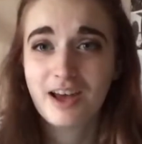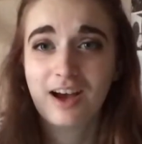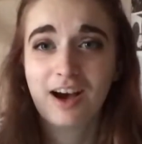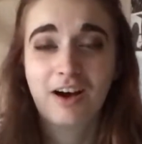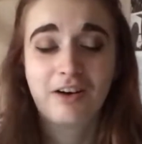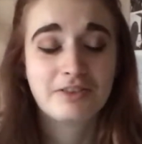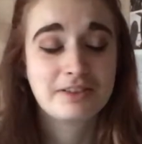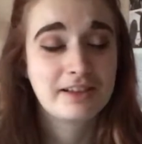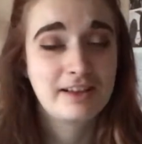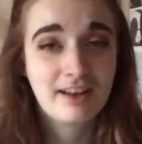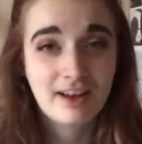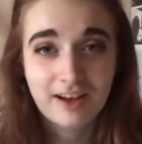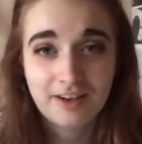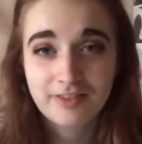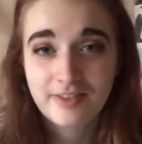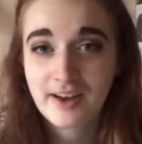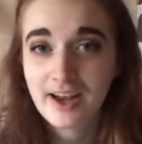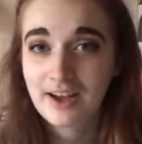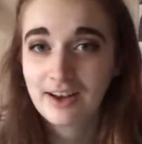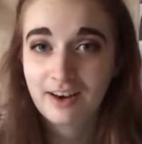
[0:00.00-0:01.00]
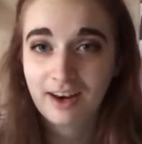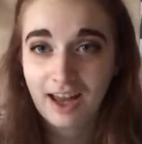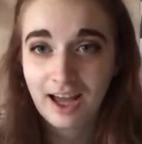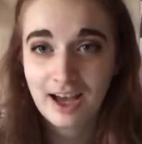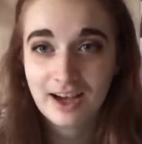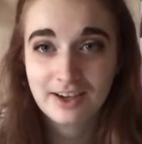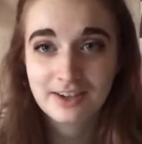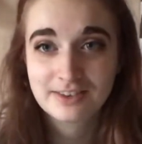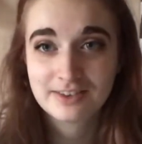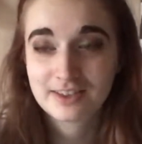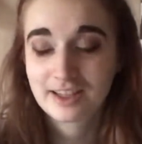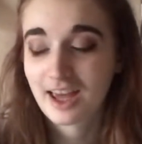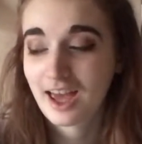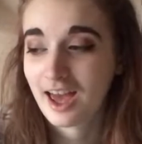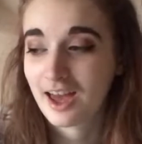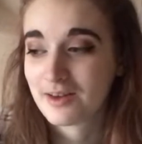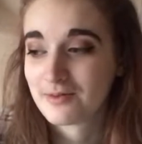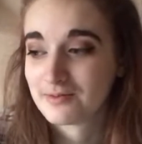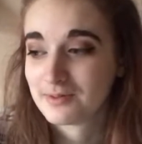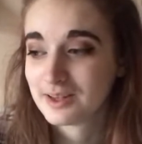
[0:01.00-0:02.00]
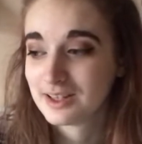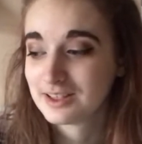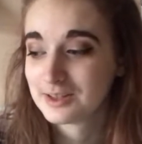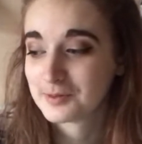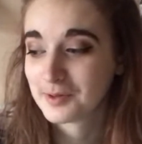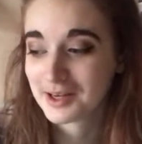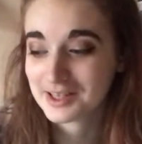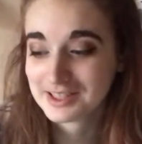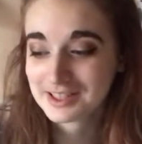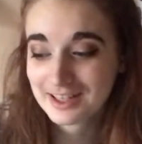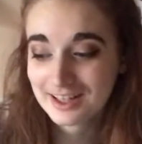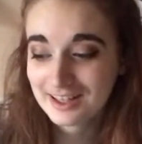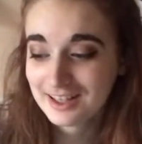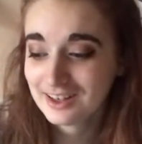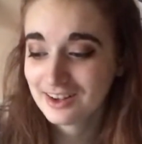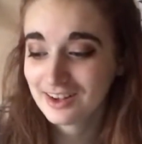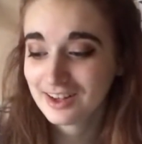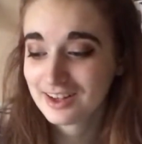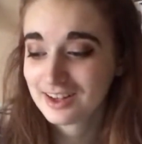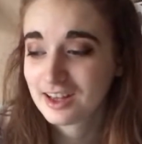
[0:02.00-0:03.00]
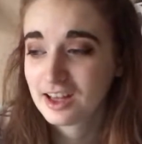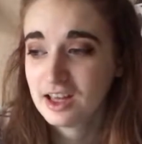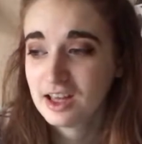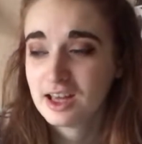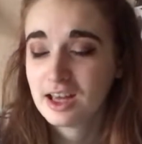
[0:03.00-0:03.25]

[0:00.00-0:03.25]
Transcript: I was laughing out loud, especially like